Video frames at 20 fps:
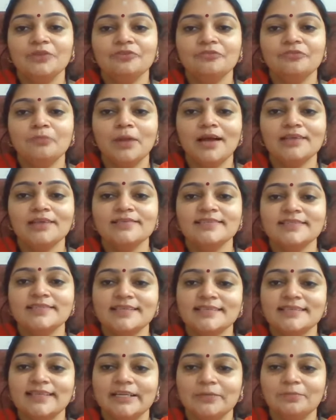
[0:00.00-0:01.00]
of March is a
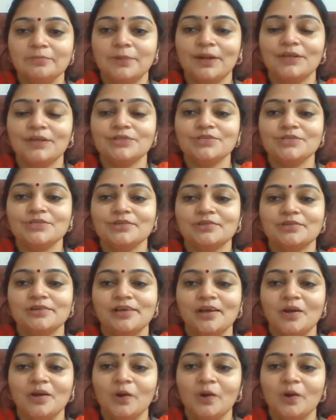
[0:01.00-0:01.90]
celebration